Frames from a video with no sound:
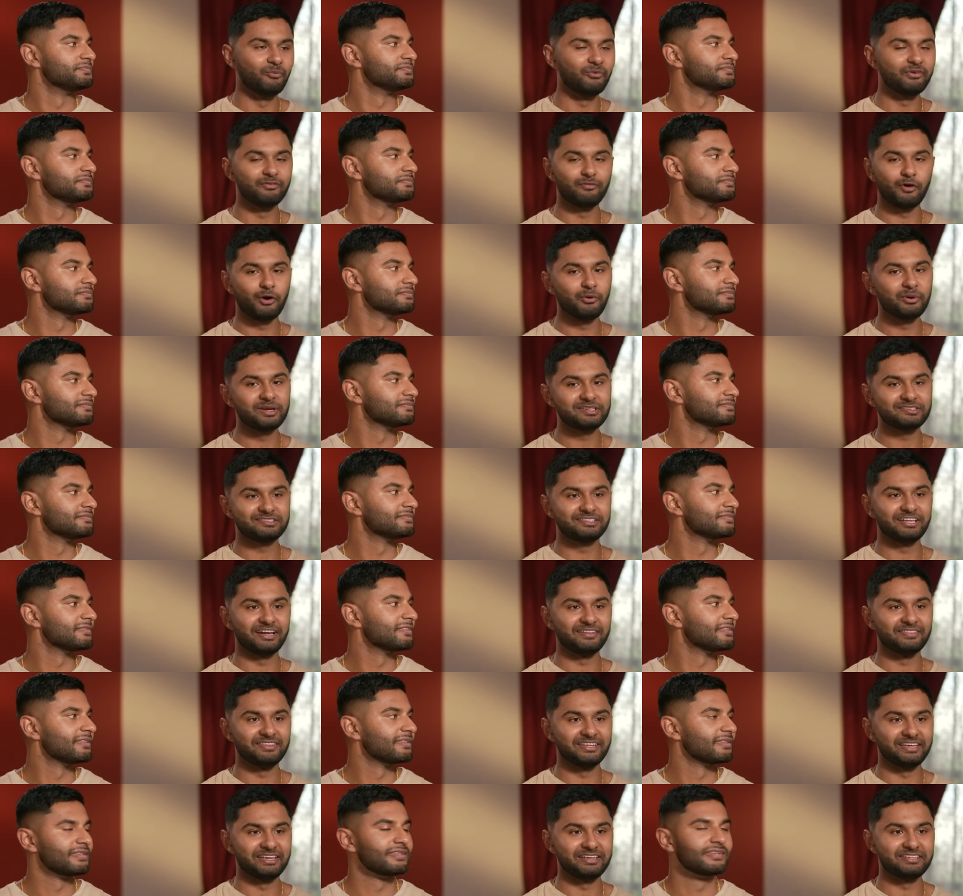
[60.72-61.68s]
Speaker 1: we've always
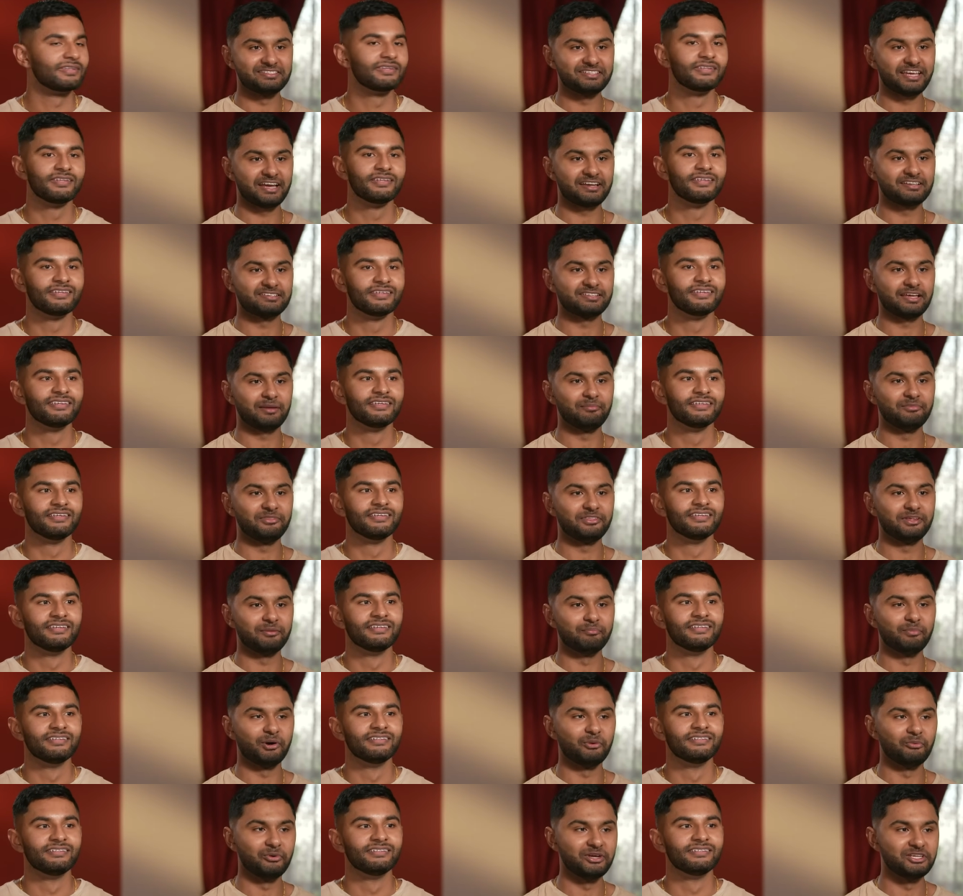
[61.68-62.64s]
done the exact same
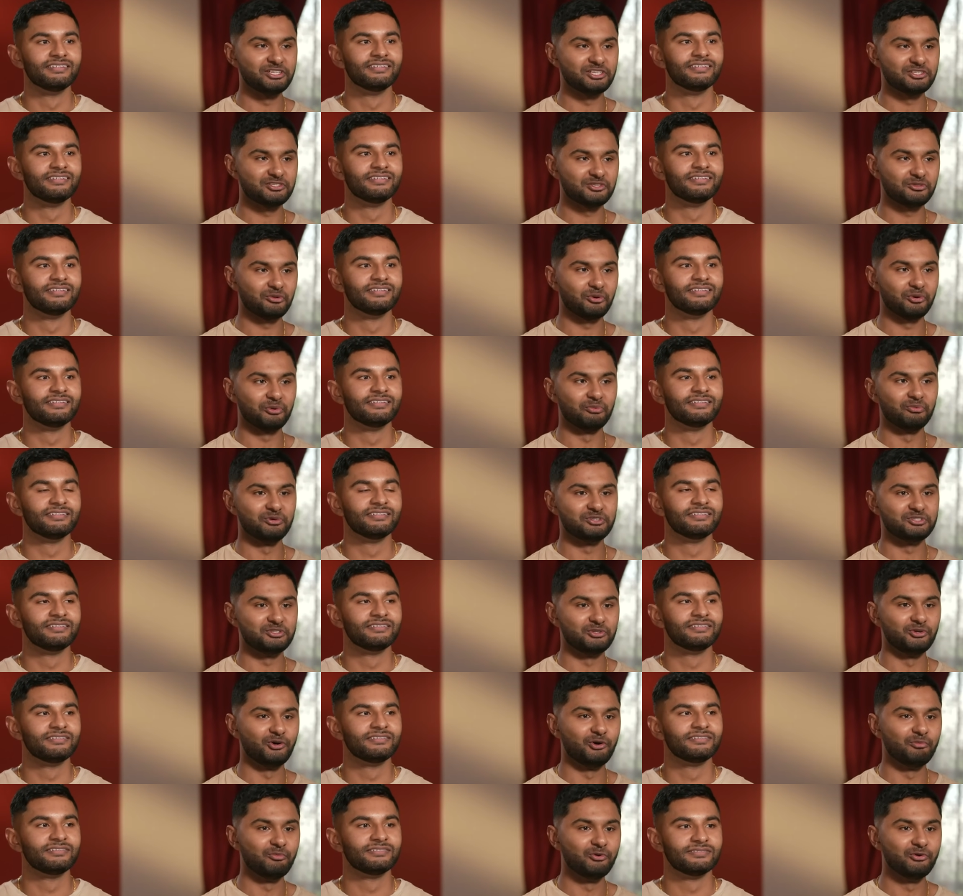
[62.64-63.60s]
thing, but we just thought it
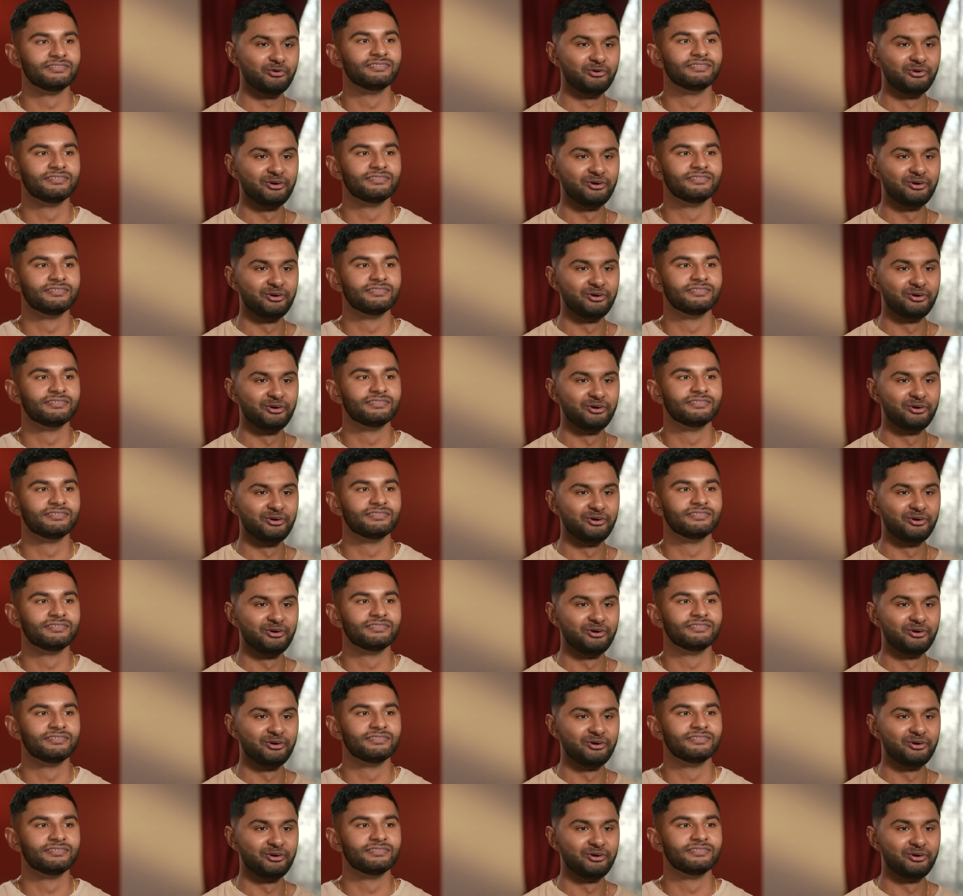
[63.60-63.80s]
was normal.